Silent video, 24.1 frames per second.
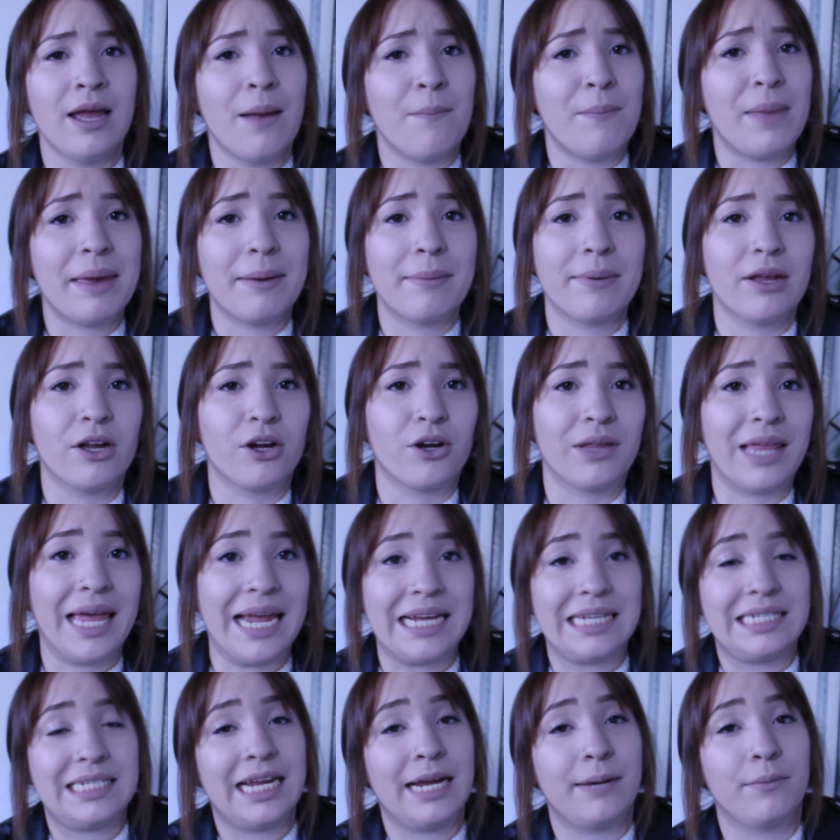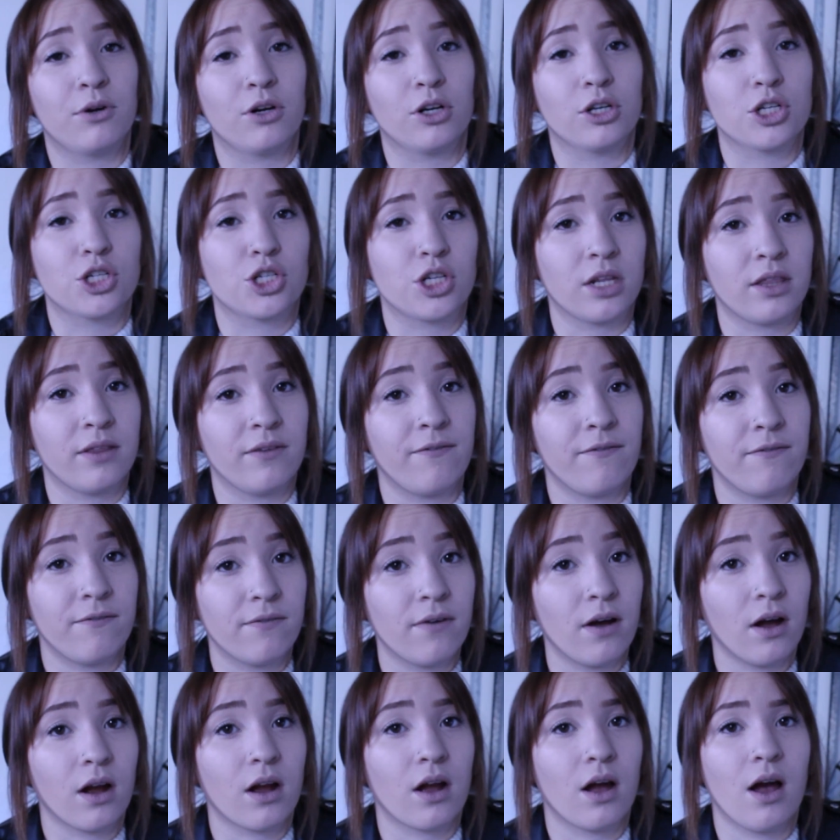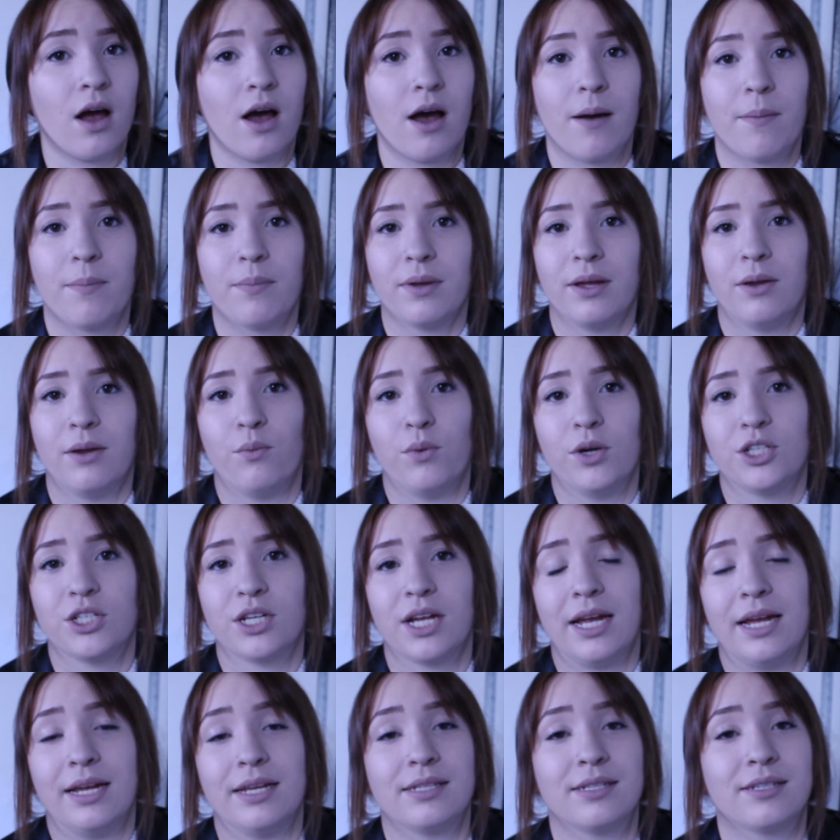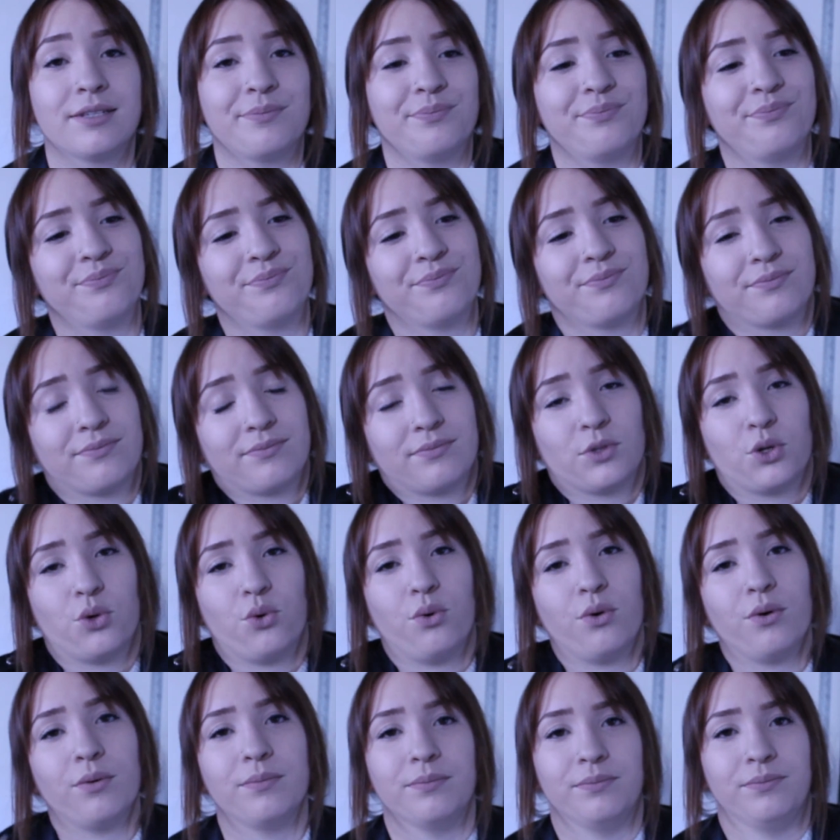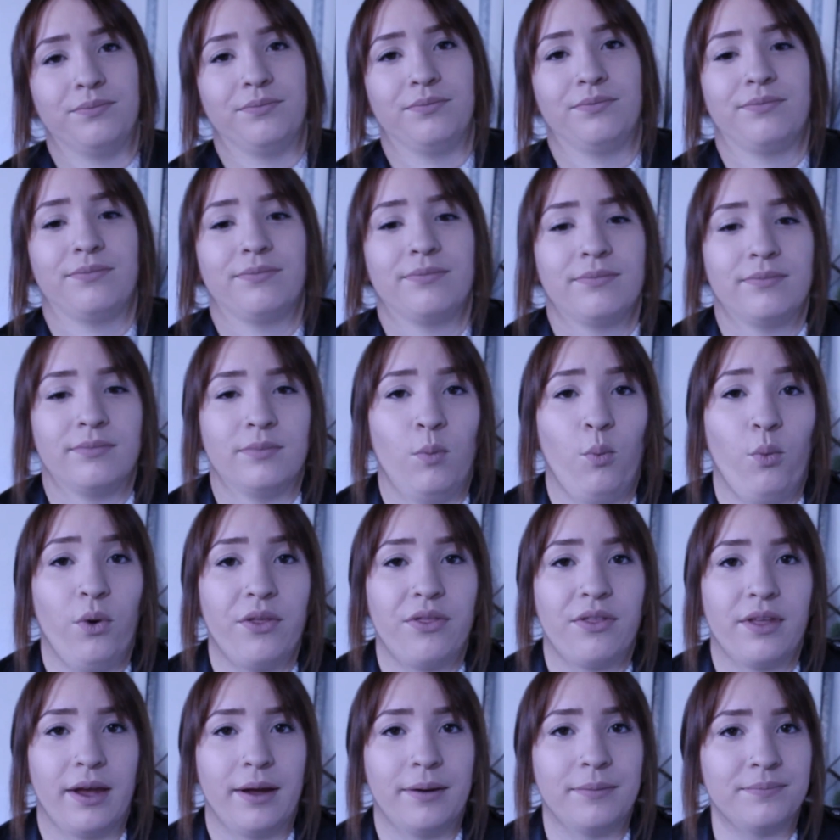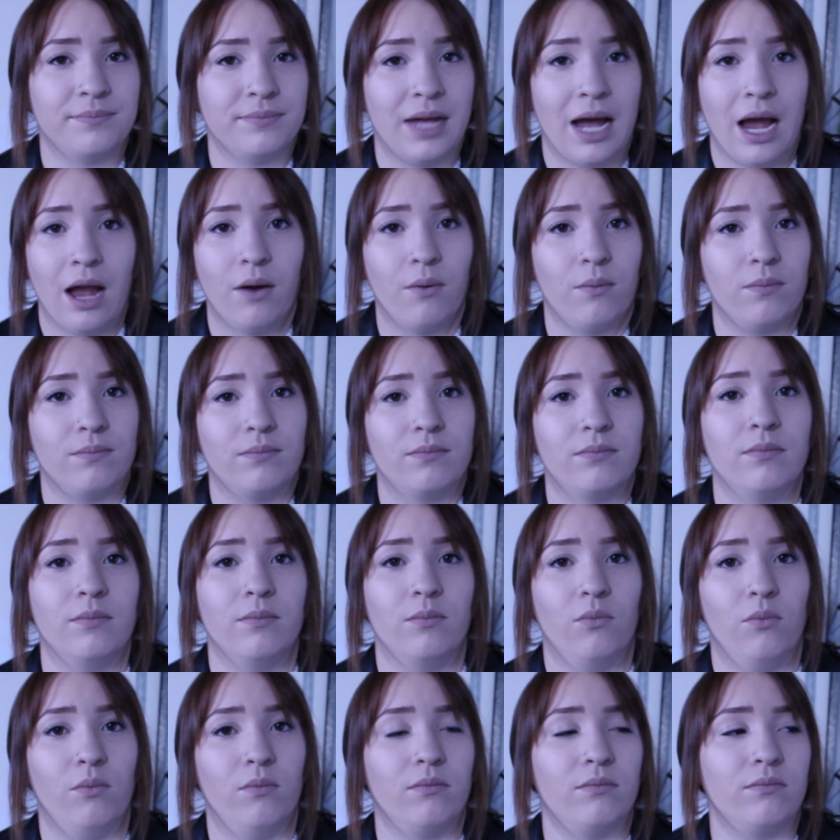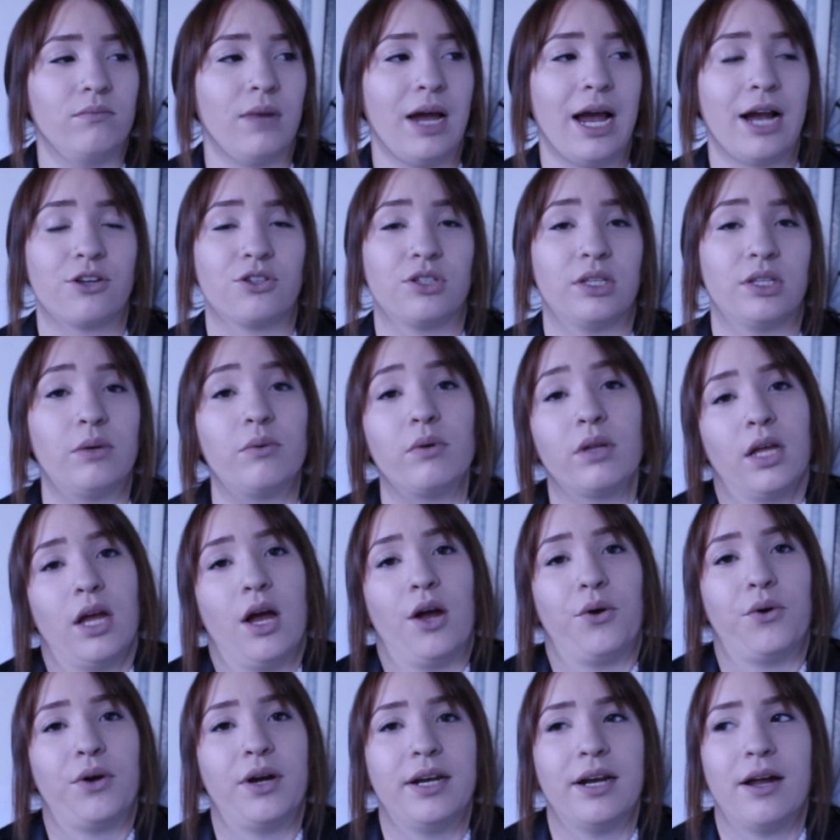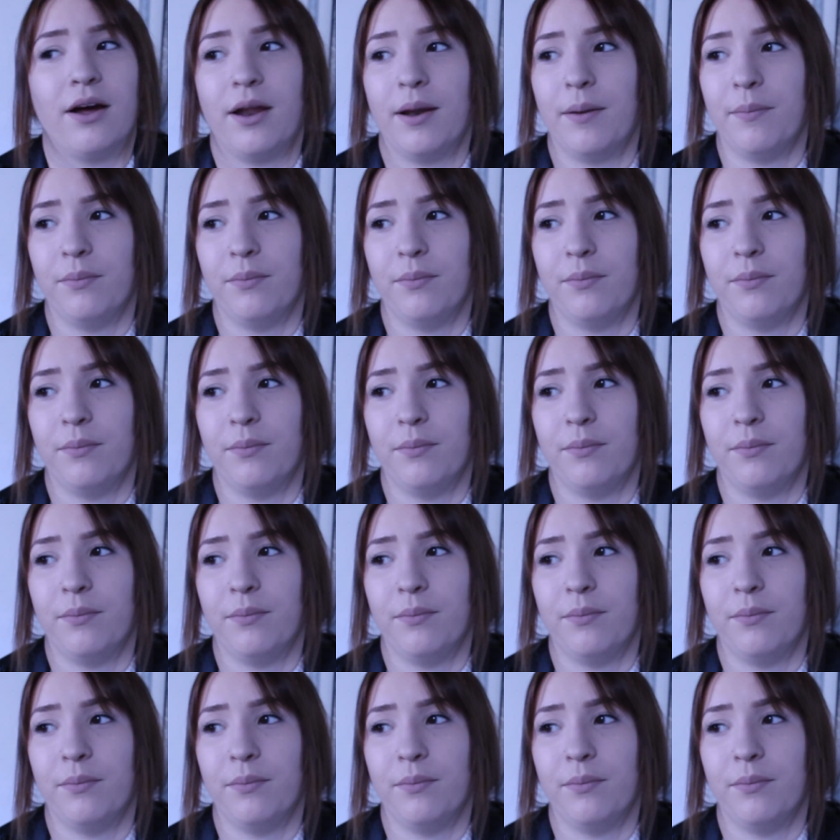Maybe you're like, damn girl, shut the fuck up, in which case, cool, I'm with ya. I'm actually really hungry right now.